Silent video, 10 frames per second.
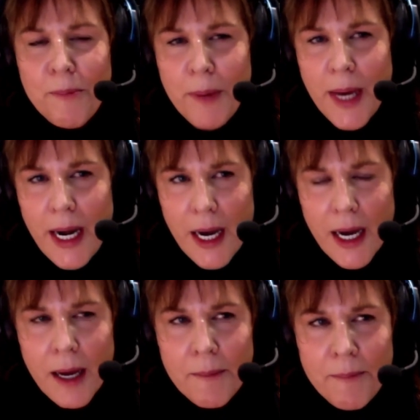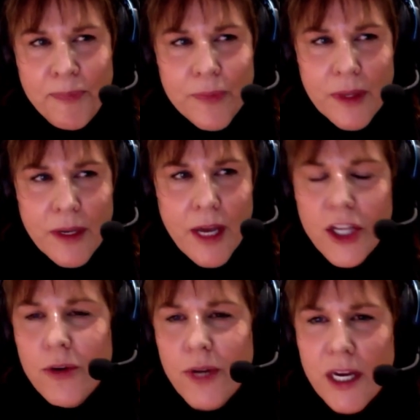But
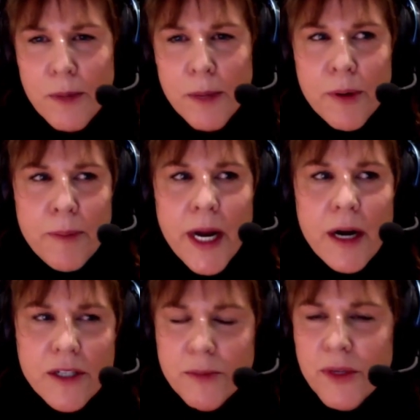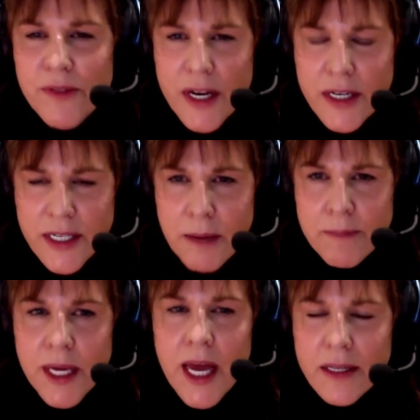and you need to be prepared to move on to
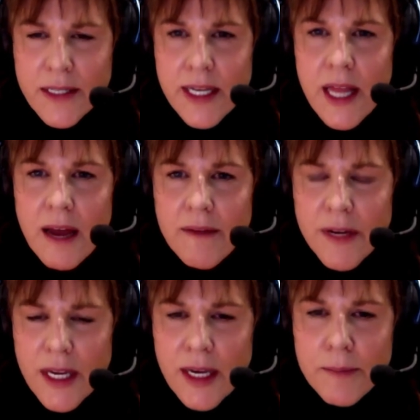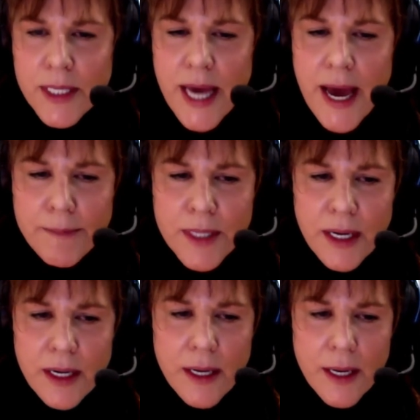something else in life and keep
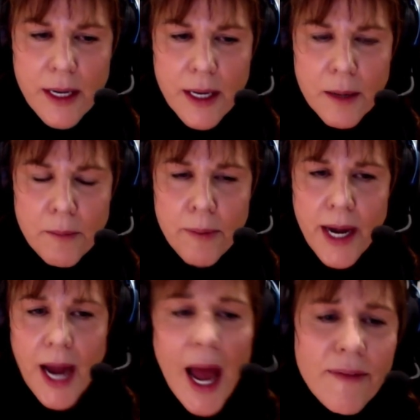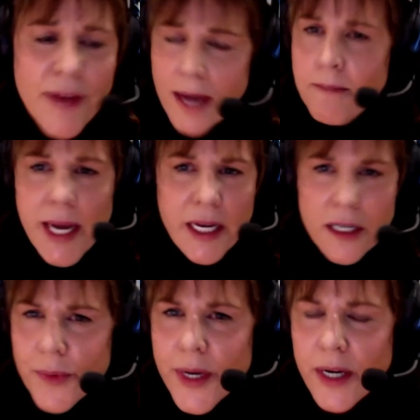adapting. But I've had many
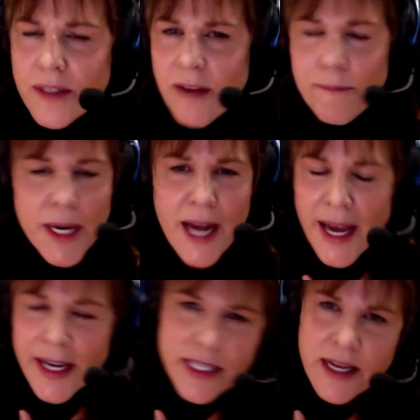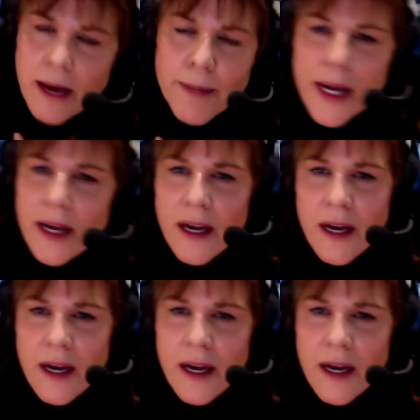careers. I've been an academic.